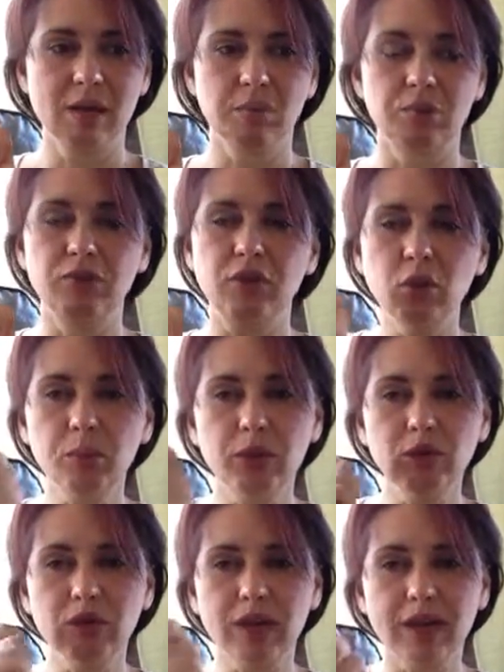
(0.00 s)
perfume
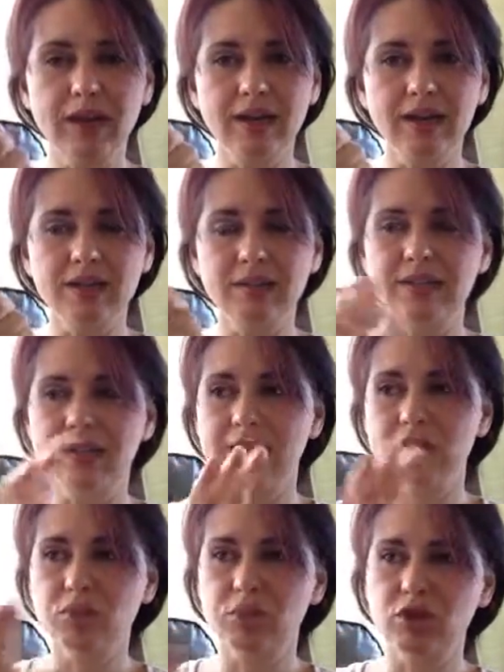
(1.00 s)
and you say
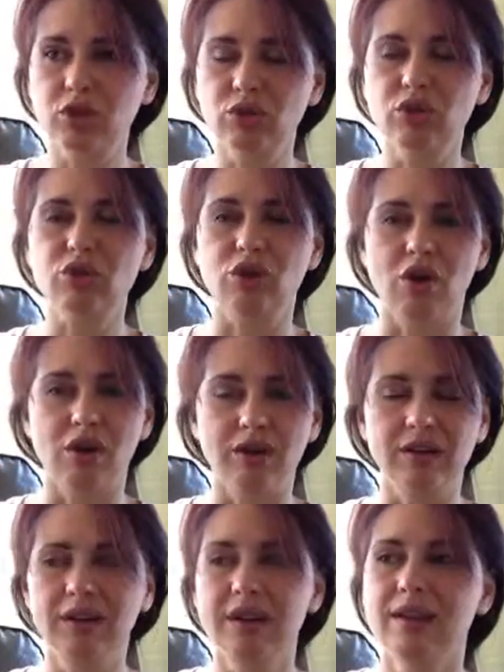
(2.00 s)
this particular
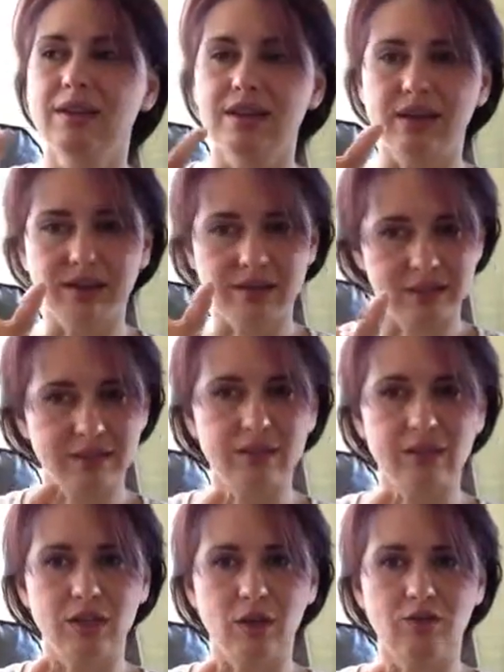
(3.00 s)
song that it's
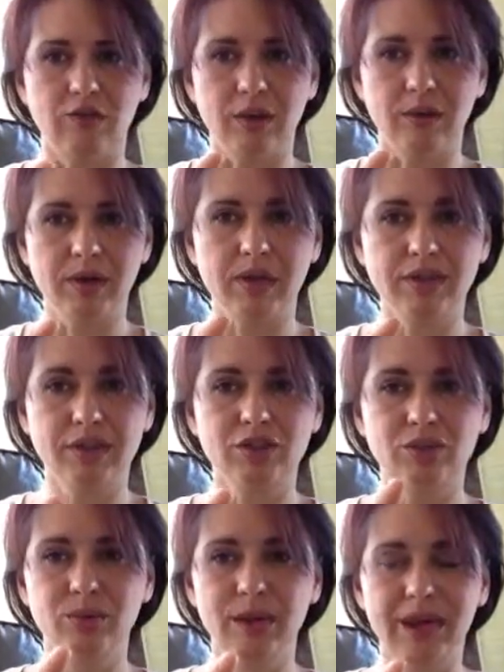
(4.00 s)
very
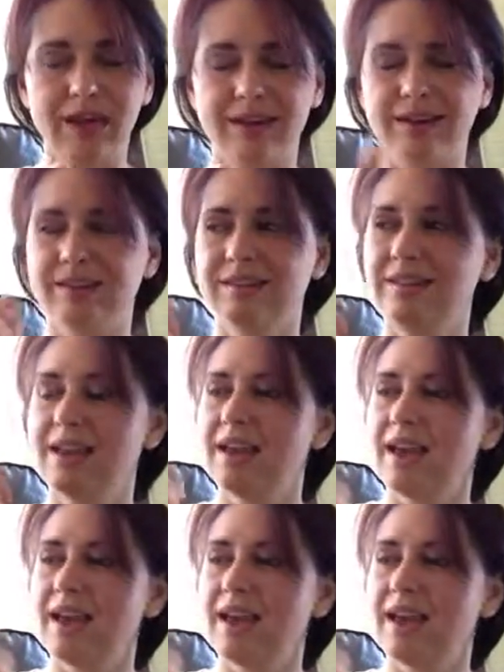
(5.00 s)
Easter related,